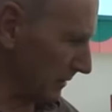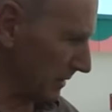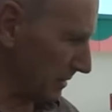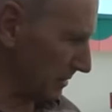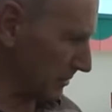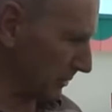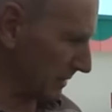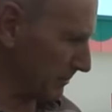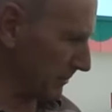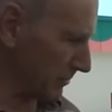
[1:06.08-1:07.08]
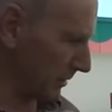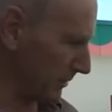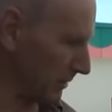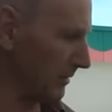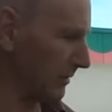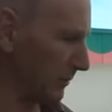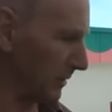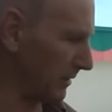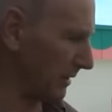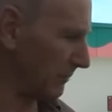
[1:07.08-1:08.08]
this has always been trouble
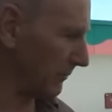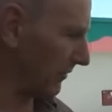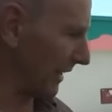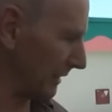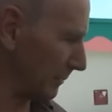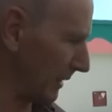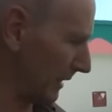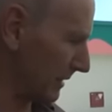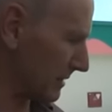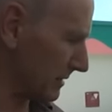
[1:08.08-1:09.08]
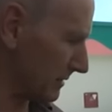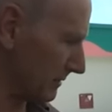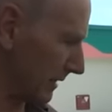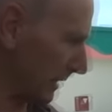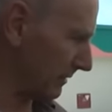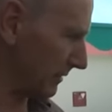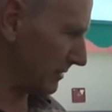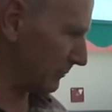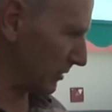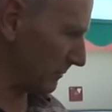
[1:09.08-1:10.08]
with um, fouling plugs.
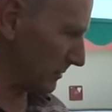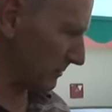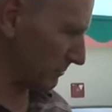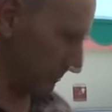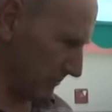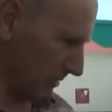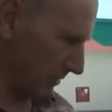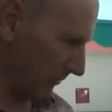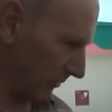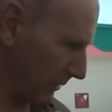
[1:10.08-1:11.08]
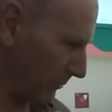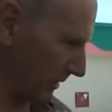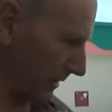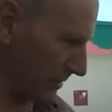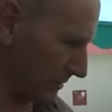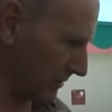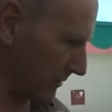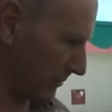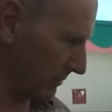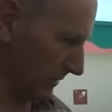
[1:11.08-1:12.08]
Sometimes, as frequently as
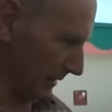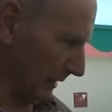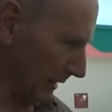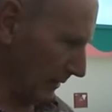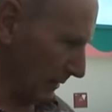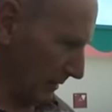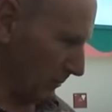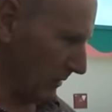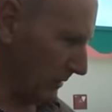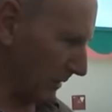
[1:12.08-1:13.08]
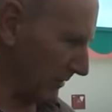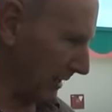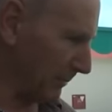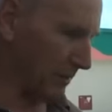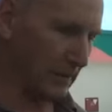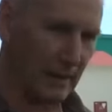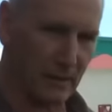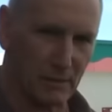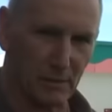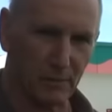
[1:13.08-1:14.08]
uh, a couple of
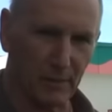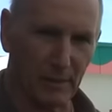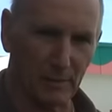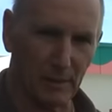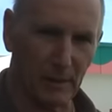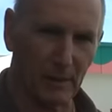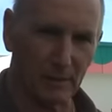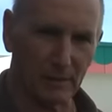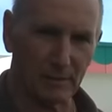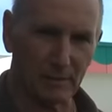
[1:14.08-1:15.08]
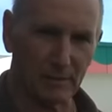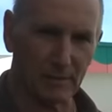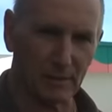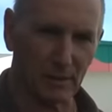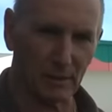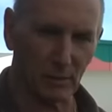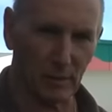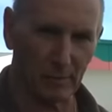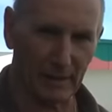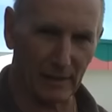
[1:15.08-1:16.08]
days, it would foul a plug okay.
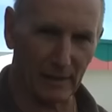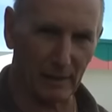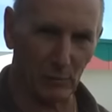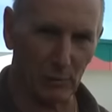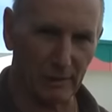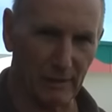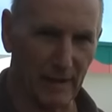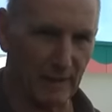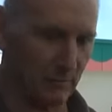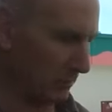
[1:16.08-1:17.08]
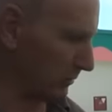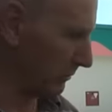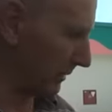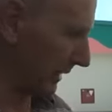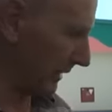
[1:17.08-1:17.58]
quite badly. And it would be random, it wouldn't be